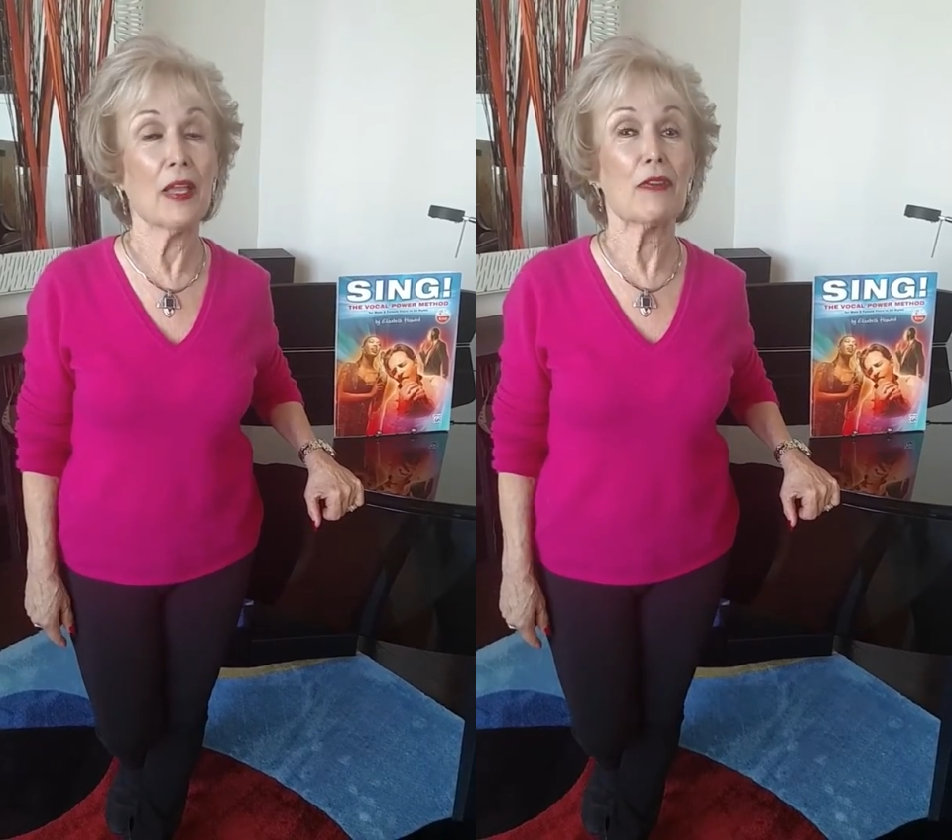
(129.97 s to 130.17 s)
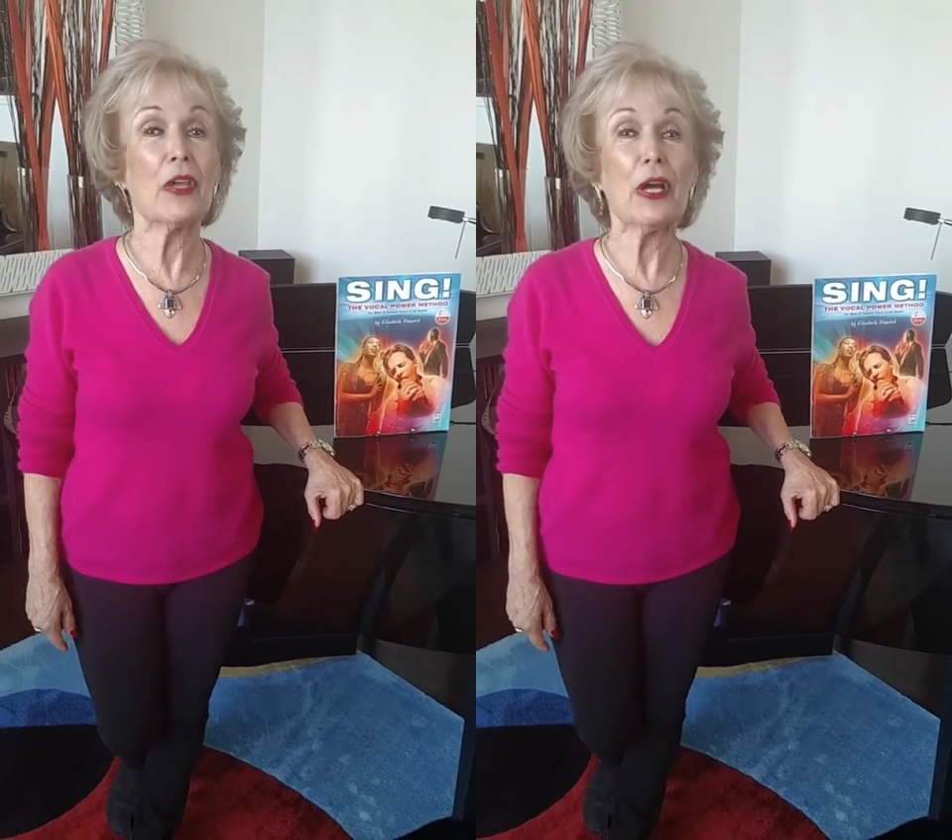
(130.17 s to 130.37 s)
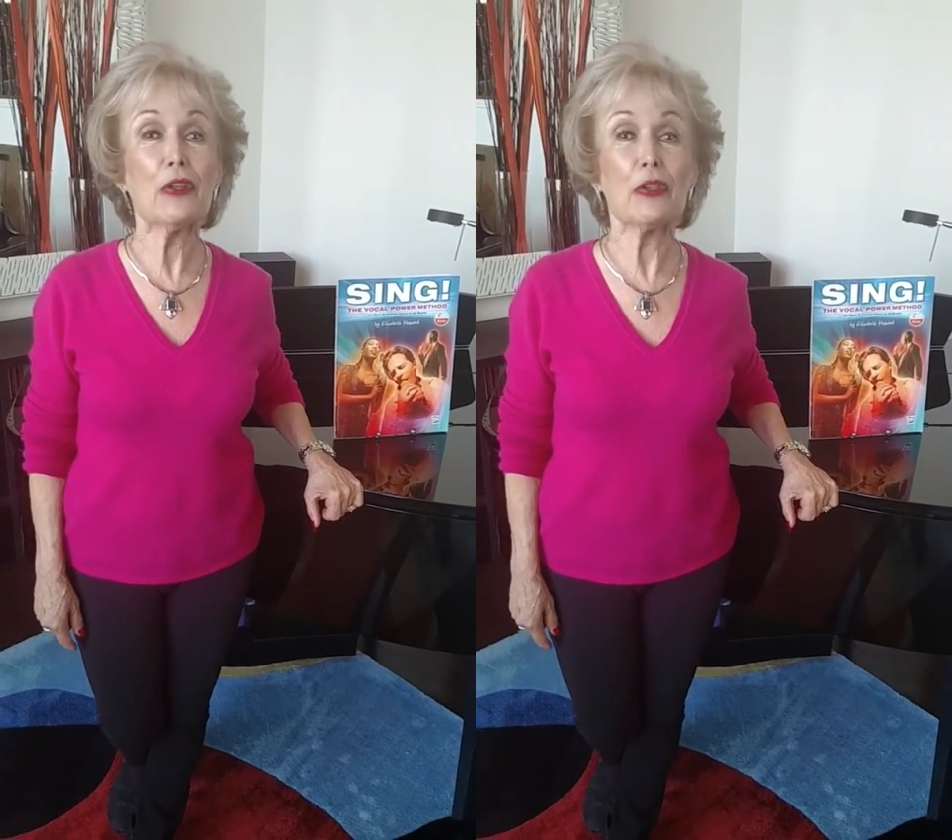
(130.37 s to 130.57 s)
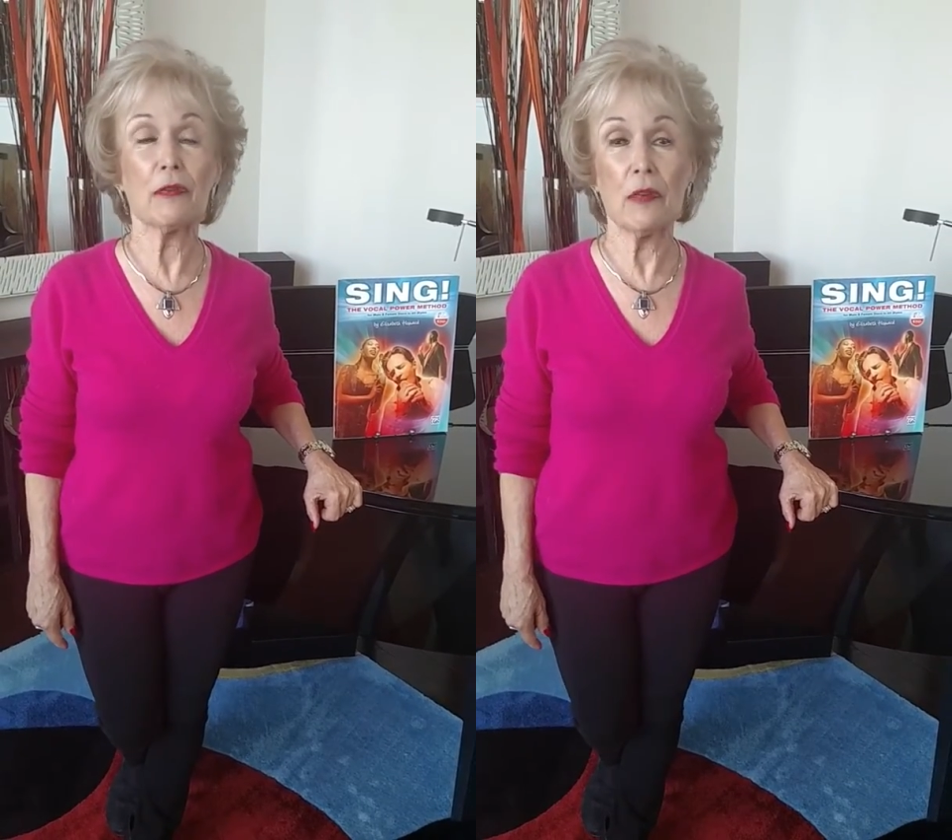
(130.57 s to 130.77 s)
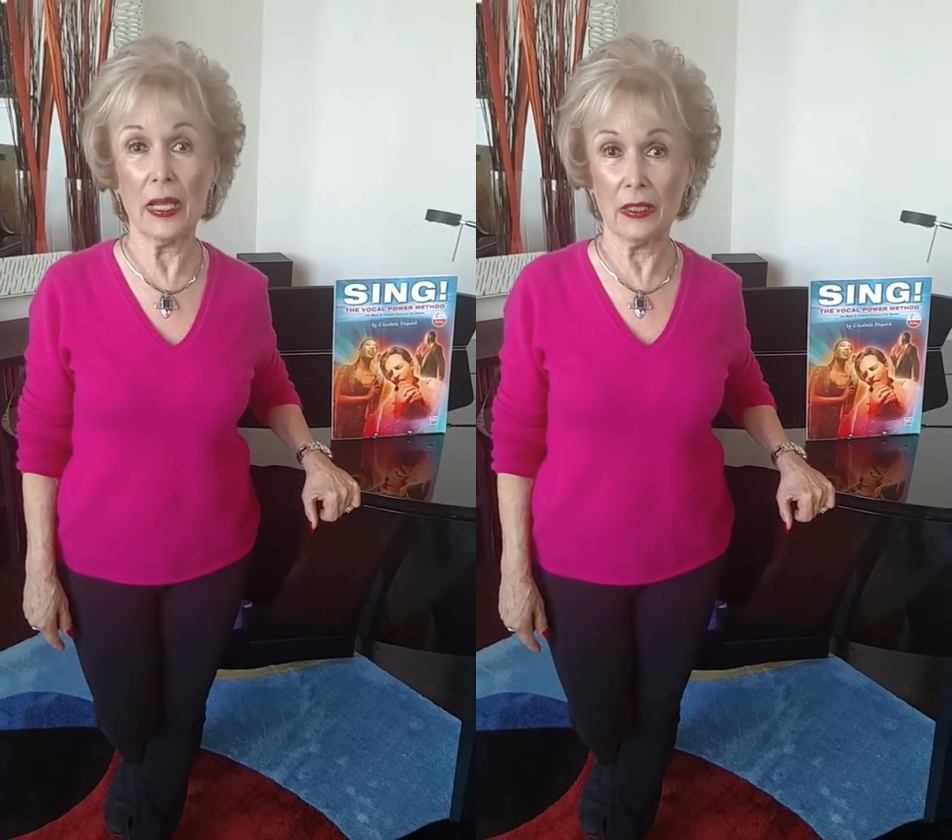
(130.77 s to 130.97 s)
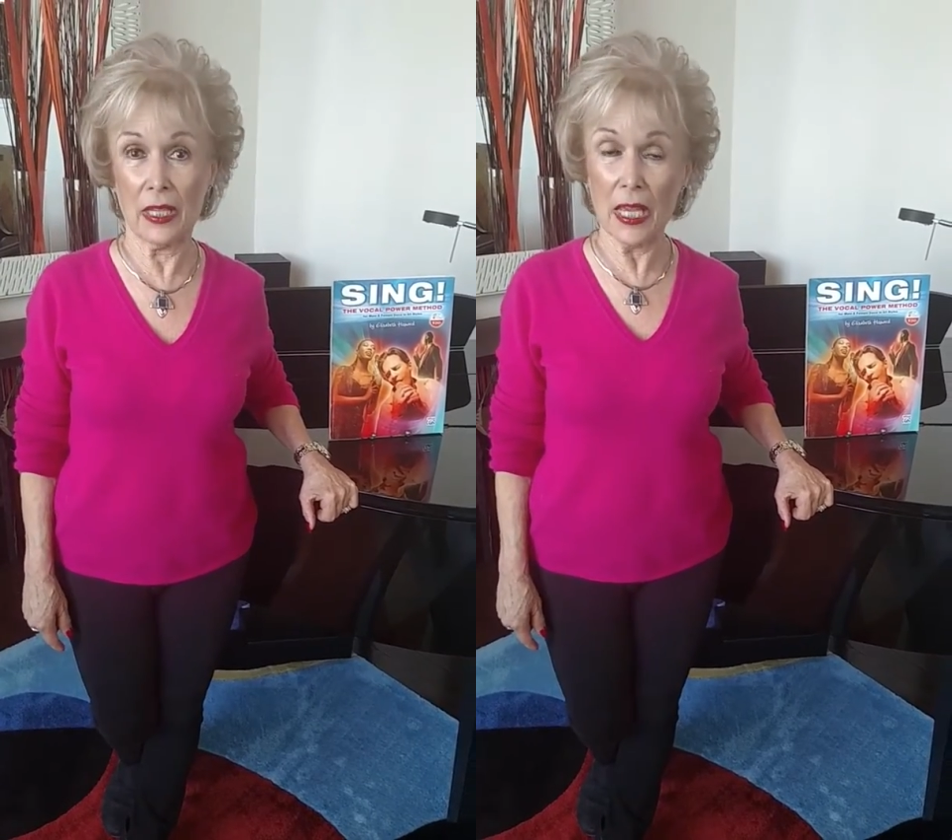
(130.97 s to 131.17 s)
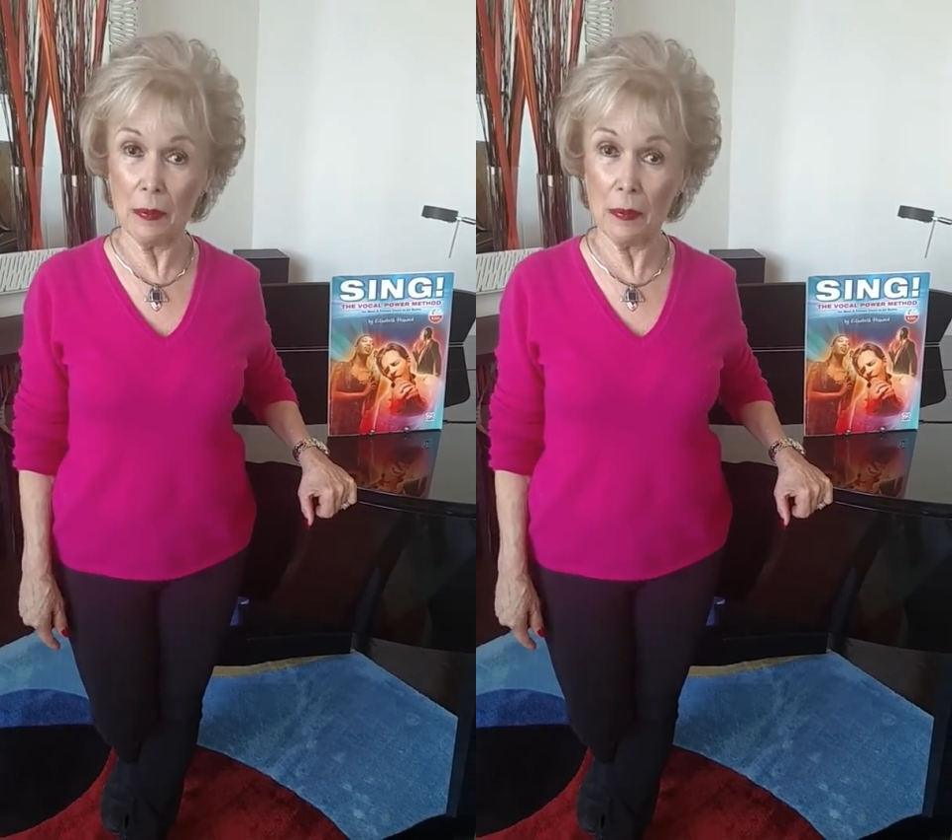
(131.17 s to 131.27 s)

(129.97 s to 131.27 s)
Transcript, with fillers: There you'll find the